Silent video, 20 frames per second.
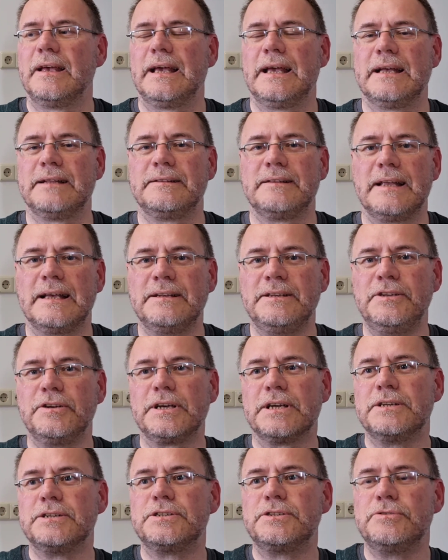And then you
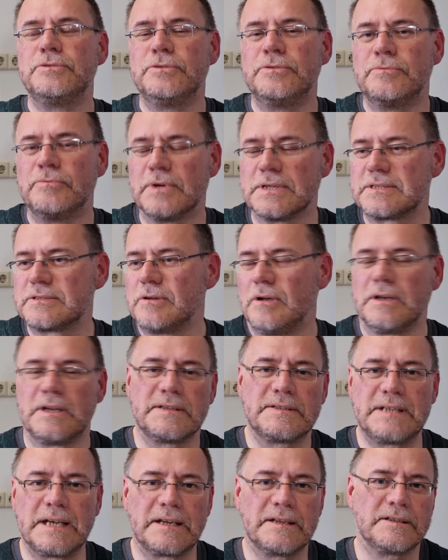can do what's called a
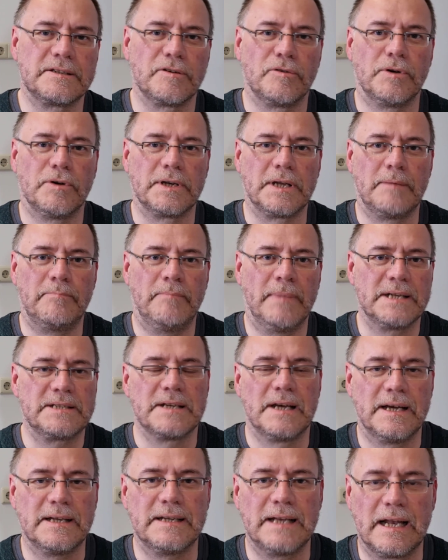second order
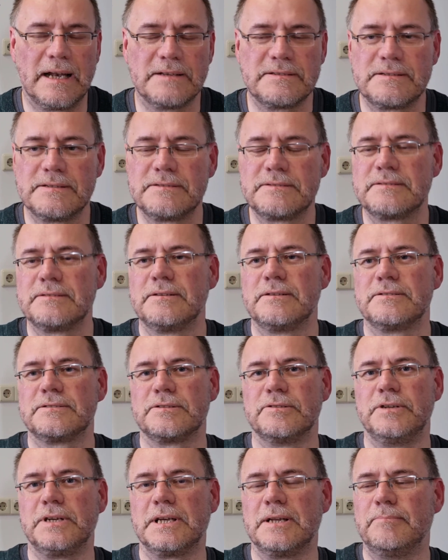meta-analysis.
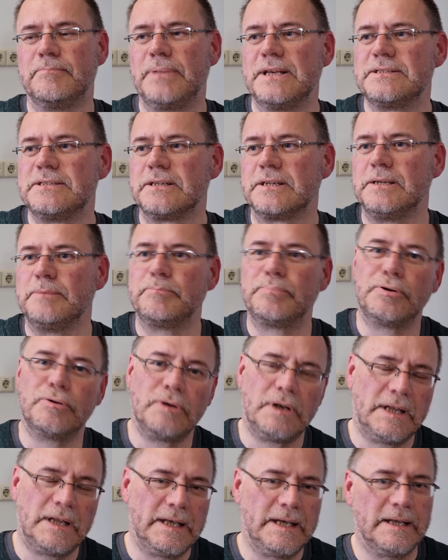So you can basically
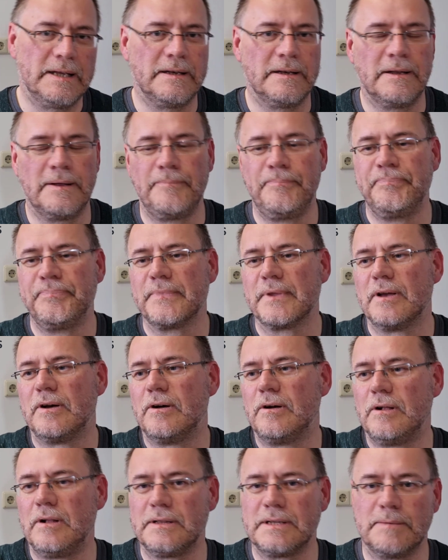pull in
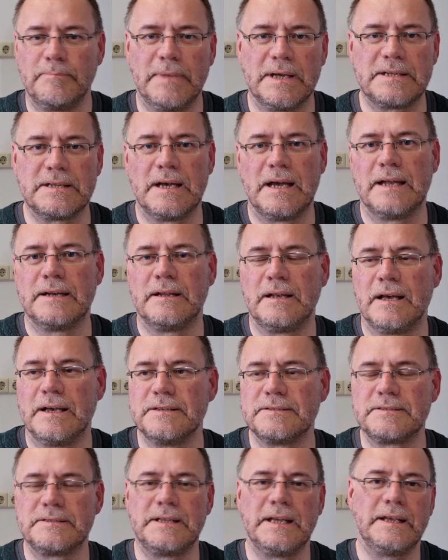all the
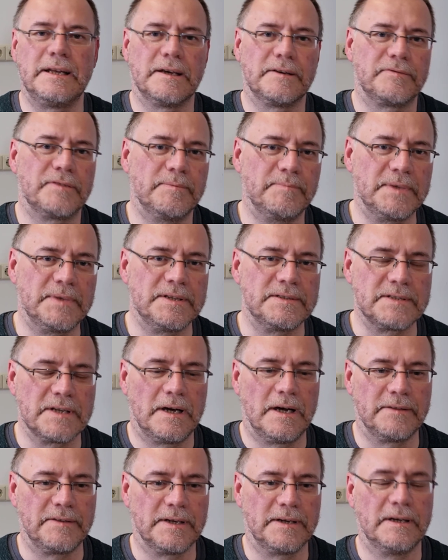meta-analyzed data from these
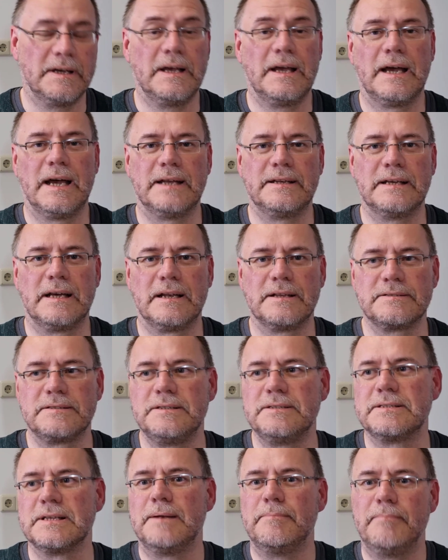other
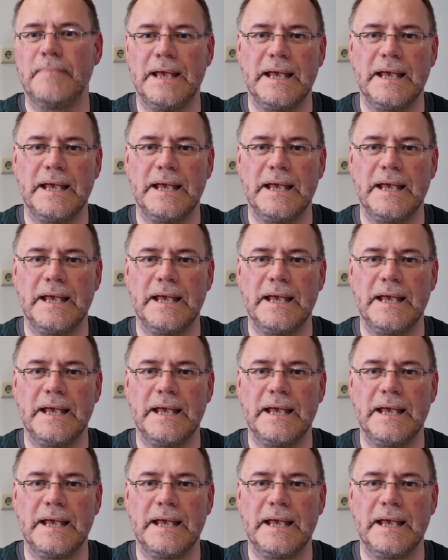analyses and